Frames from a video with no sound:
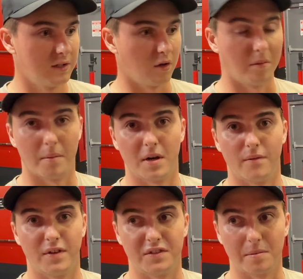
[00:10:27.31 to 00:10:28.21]
So I'll bump it
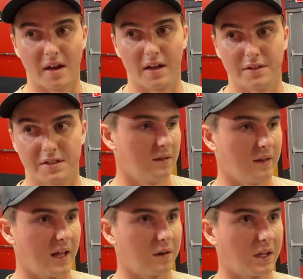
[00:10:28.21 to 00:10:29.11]
up 50 pounds.
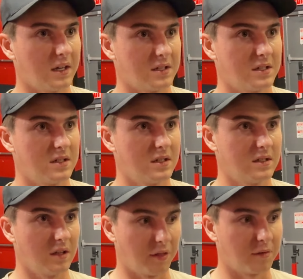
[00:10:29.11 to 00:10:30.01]
That'll get us
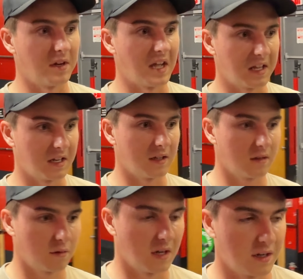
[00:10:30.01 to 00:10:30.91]
to 380,
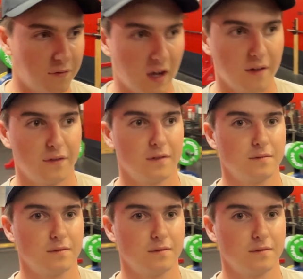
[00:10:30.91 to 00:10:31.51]
385.